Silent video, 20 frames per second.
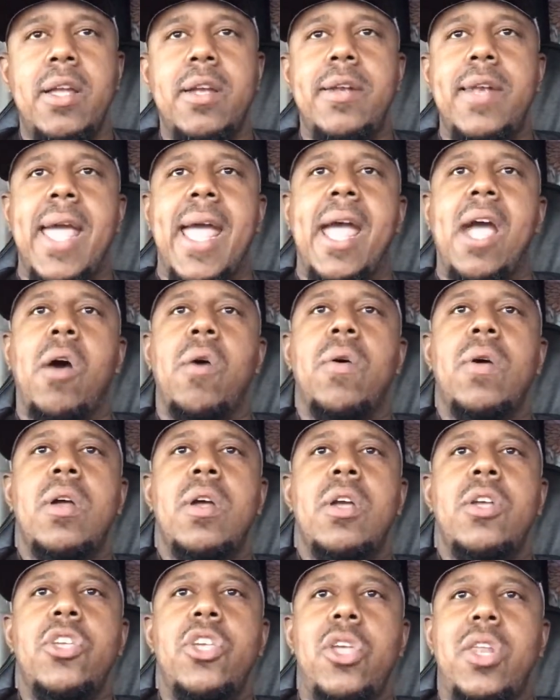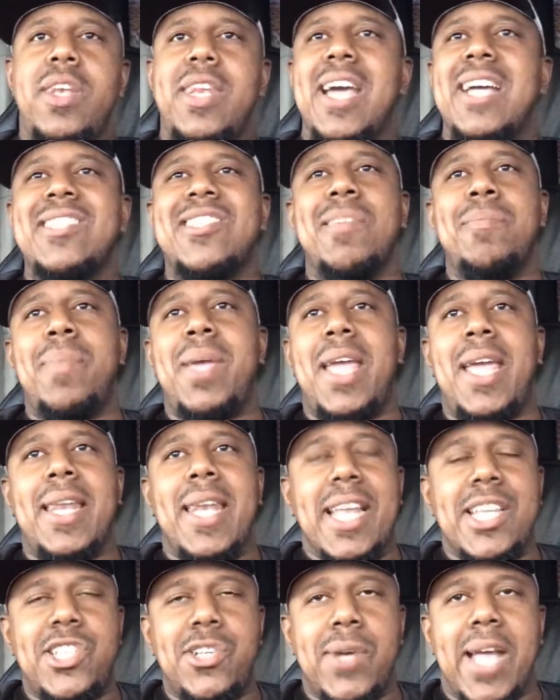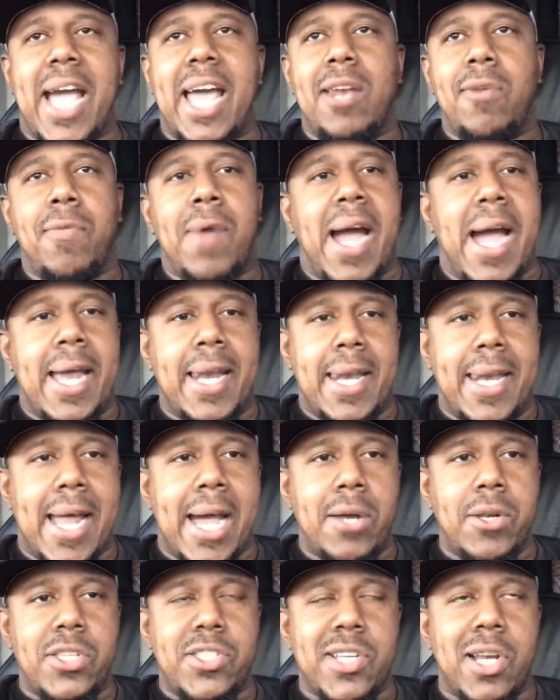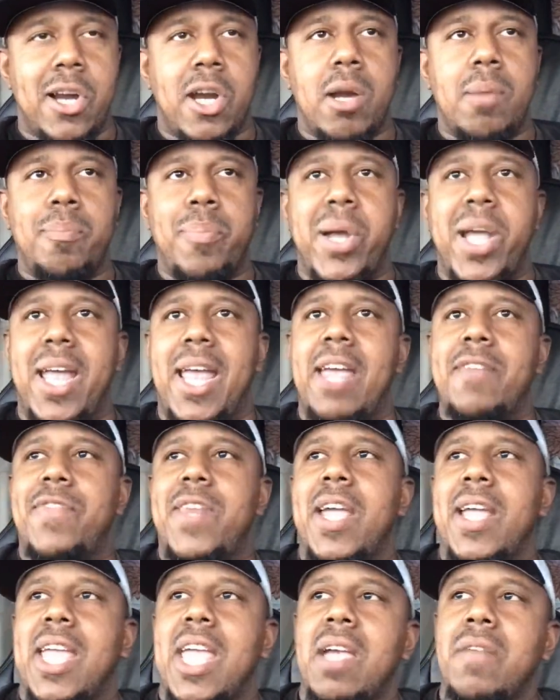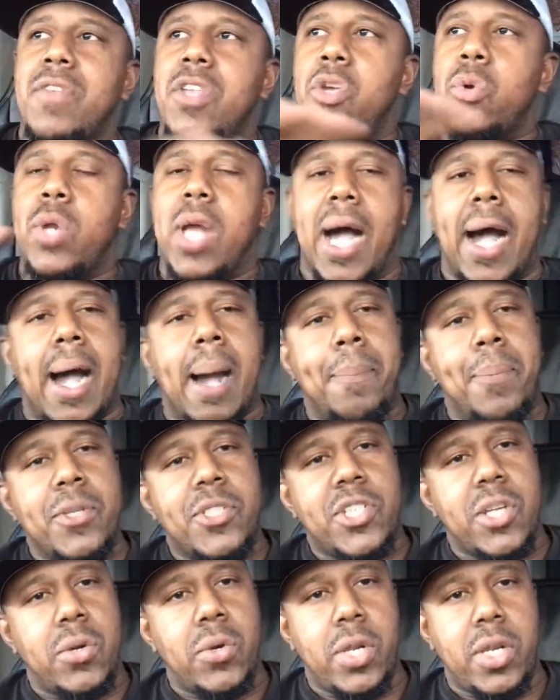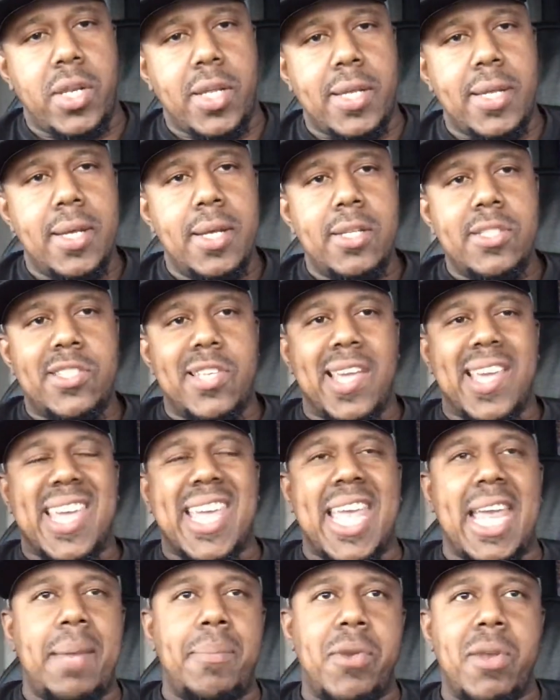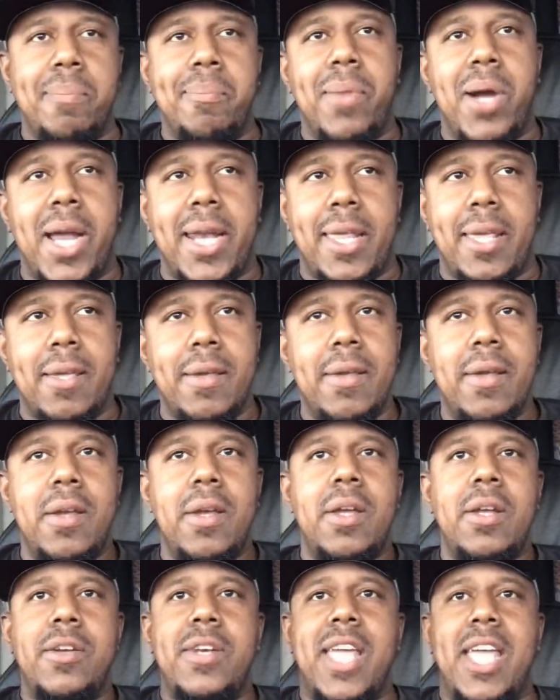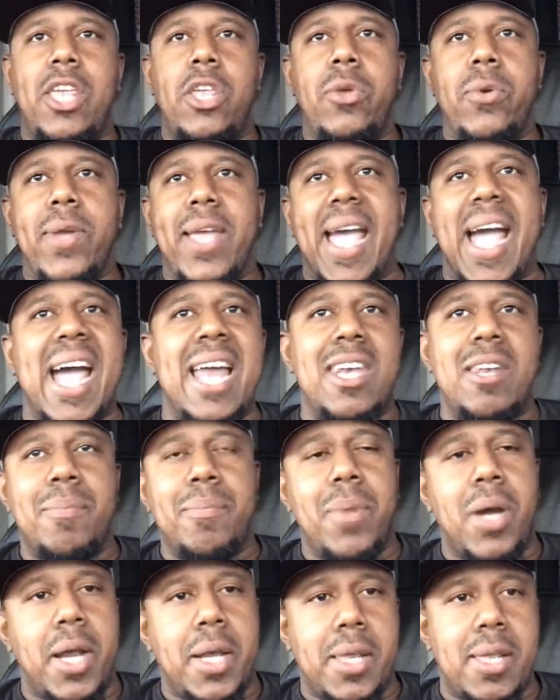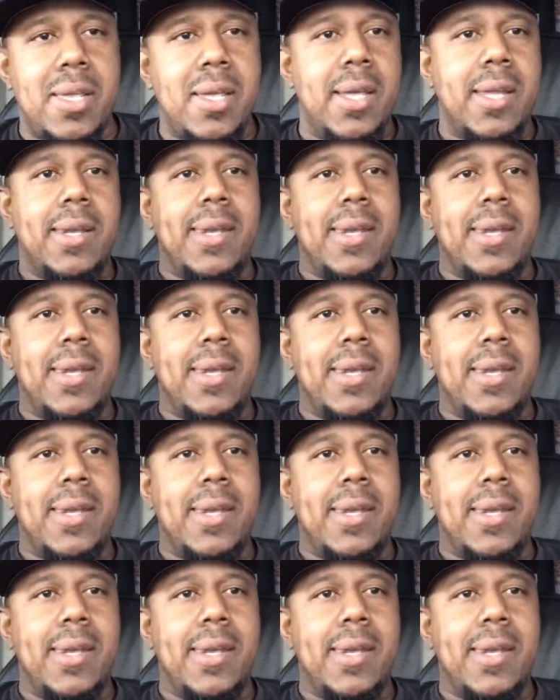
Now, it doesn't mean that you got to ride it out the term, but if they're giving you the opportunity to keep the money, then you got the money.